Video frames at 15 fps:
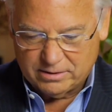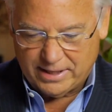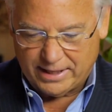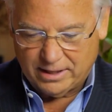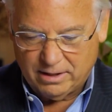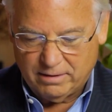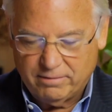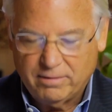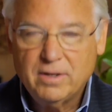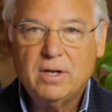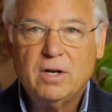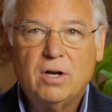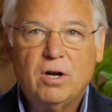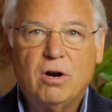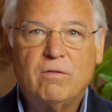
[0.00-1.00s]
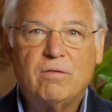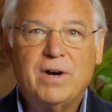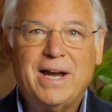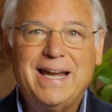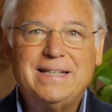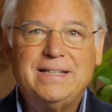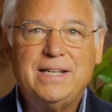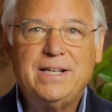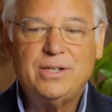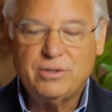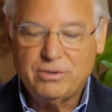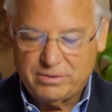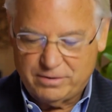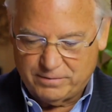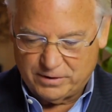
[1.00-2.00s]
executive, over 18
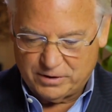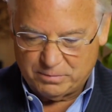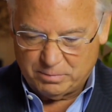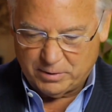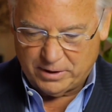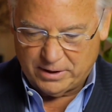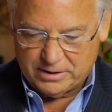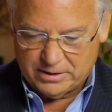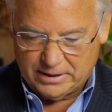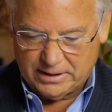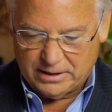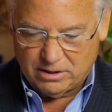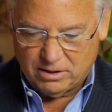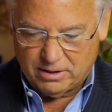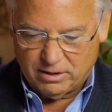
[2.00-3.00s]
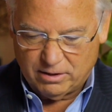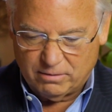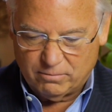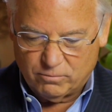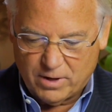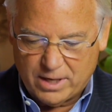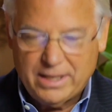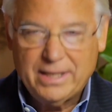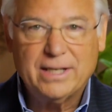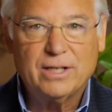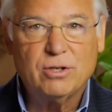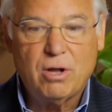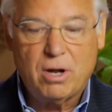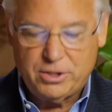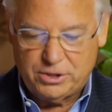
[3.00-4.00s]
years of experience in running
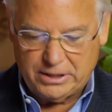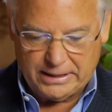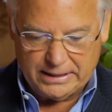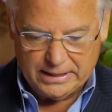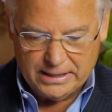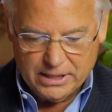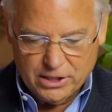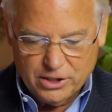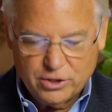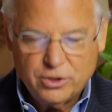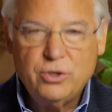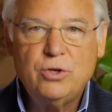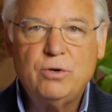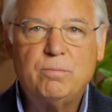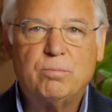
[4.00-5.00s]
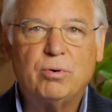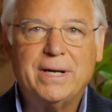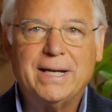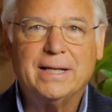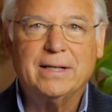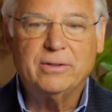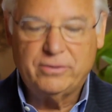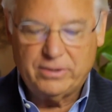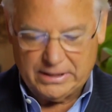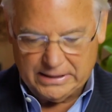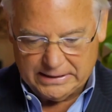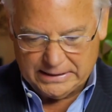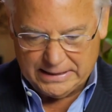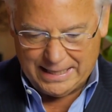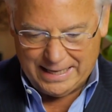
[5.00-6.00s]
and launching new brands
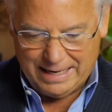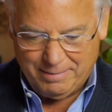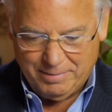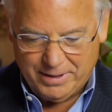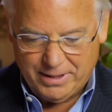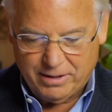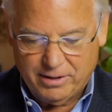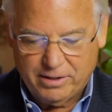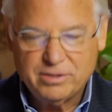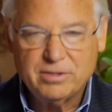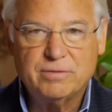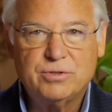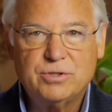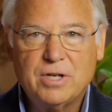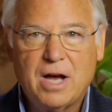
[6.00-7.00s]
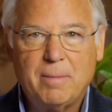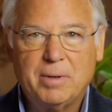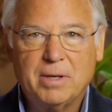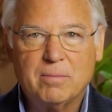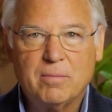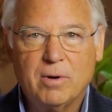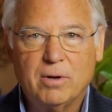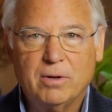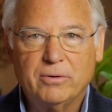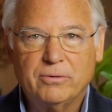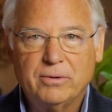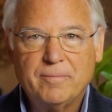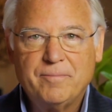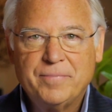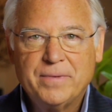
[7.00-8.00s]
in common areas of shopping
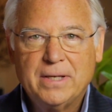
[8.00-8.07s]
malls.